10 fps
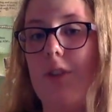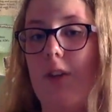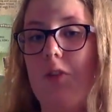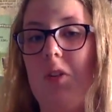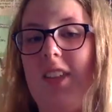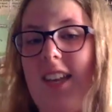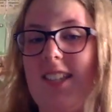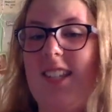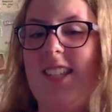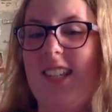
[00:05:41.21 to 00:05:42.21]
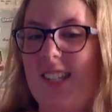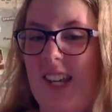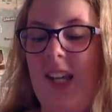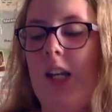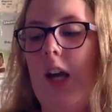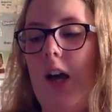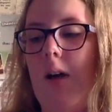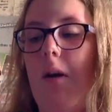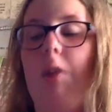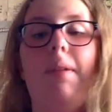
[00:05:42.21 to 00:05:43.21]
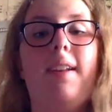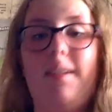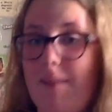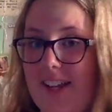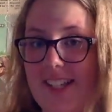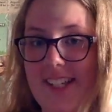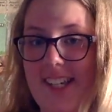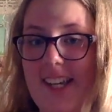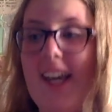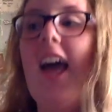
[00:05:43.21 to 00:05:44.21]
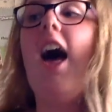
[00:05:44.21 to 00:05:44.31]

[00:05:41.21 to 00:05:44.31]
video for 2016. I hope you had an amazing year.